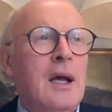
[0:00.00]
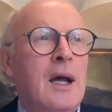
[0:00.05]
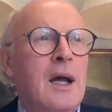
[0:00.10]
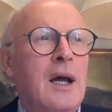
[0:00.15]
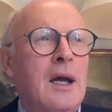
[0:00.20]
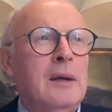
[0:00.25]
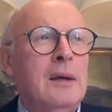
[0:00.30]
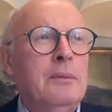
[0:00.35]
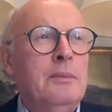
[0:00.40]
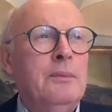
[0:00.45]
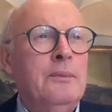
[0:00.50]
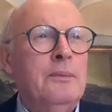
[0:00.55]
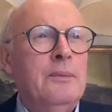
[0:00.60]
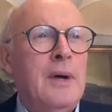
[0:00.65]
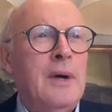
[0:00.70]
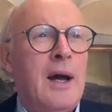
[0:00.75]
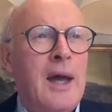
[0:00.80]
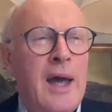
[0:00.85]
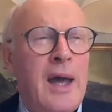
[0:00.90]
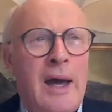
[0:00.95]
I
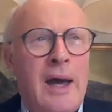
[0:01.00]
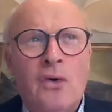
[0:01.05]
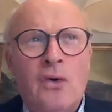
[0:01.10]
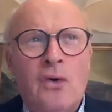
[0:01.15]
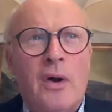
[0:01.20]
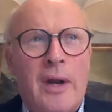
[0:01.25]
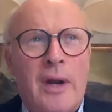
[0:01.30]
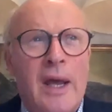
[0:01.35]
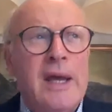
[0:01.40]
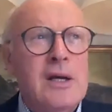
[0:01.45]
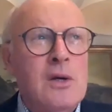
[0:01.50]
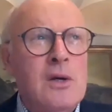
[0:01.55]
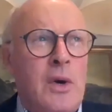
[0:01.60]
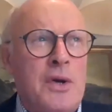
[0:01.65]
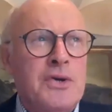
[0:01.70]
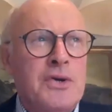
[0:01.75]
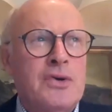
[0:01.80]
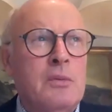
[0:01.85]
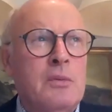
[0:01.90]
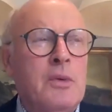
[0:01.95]
have got a
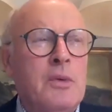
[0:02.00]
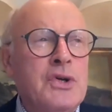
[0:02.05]
question,